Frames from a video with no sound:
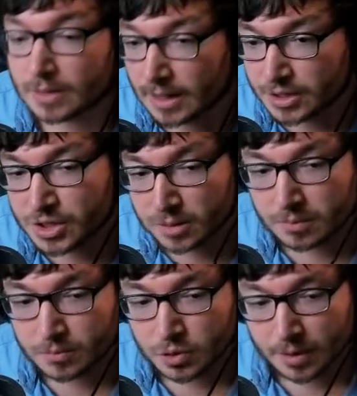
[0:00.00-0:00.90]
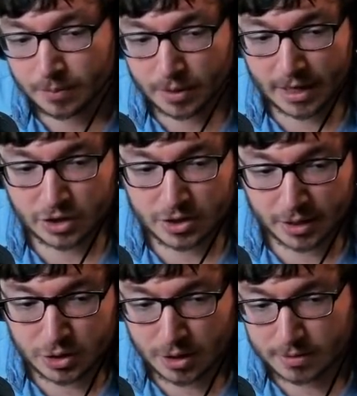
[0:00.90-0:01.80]
on any channel, try and put a
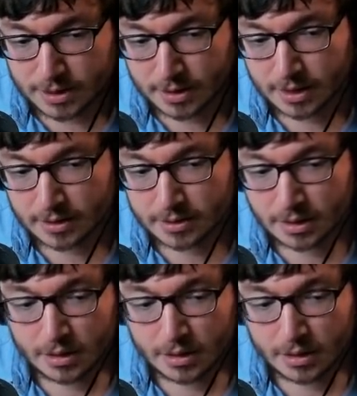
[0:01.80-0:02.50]
hashtag charity at the end.